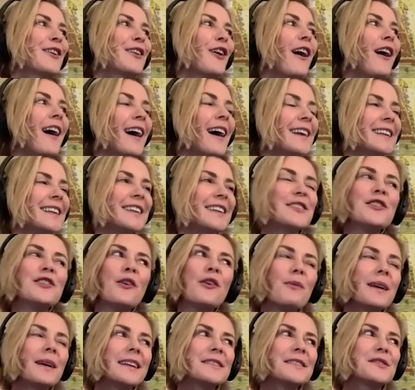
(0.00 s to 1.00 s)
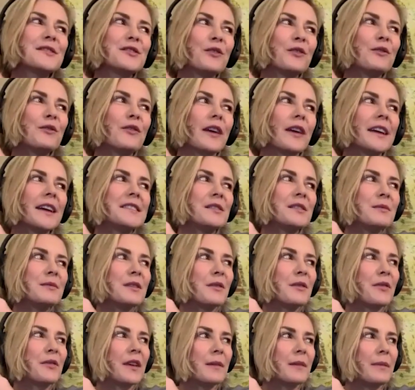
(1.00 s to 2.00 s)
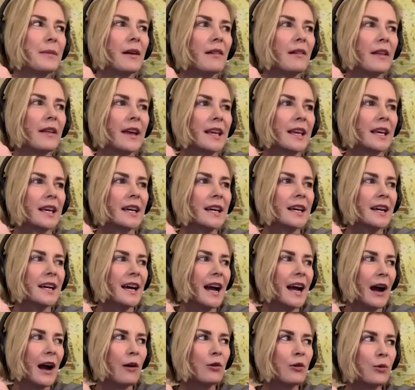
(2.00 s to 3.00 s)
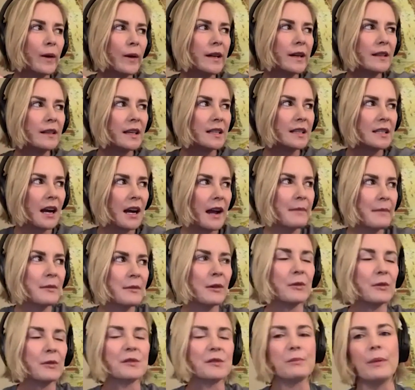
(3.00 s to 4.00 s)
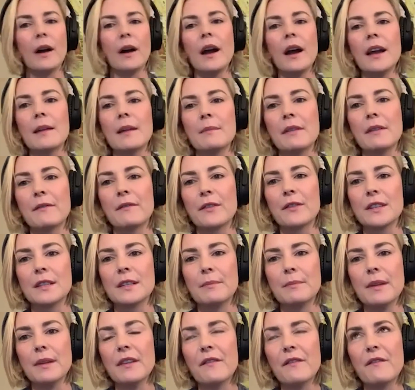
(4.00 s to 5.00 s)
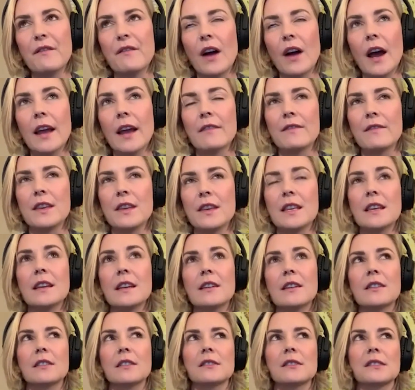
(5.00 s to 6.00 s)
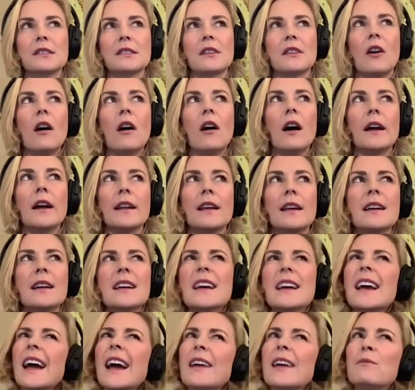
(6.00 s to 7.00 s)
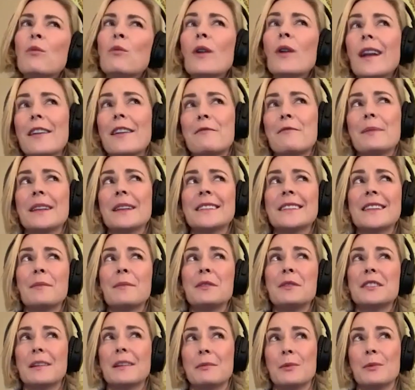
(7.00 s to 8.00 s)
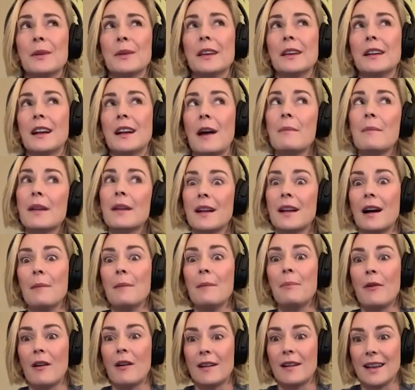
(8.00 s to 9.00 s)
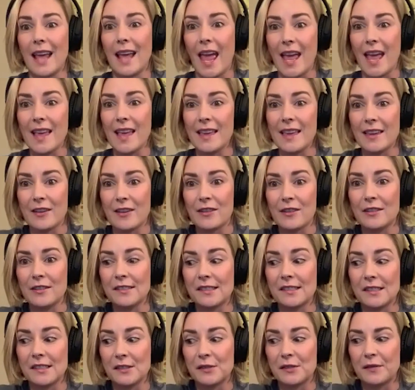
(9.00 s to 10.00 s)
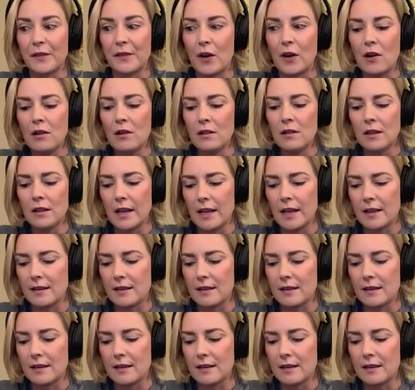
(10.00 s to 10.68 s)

God. You know what? It's so crazy when you think about how quickly time goes by. I mean, for it to be 5 years, God. And what I've been in WWE coming up on 8 years this fall. Where